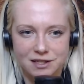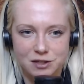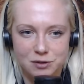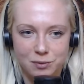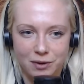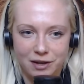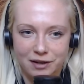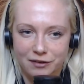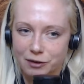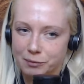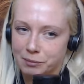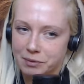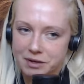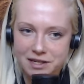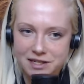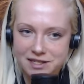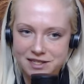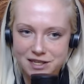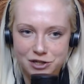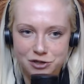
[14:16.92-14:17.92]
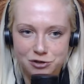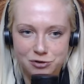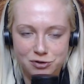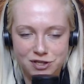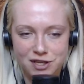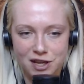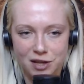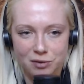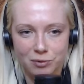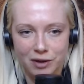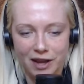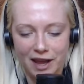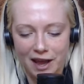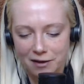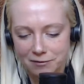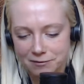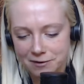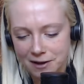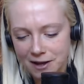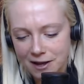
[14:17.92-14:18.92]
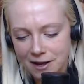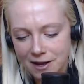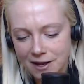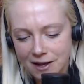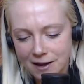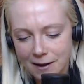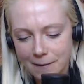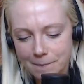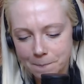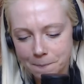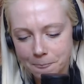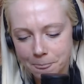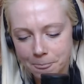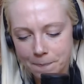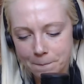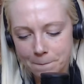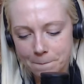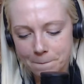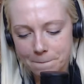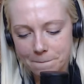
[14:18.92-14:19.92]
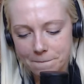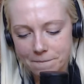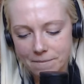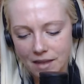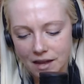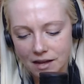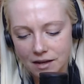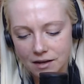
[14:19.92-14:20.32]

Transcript: that's one of the biggest issues that we have. Mm,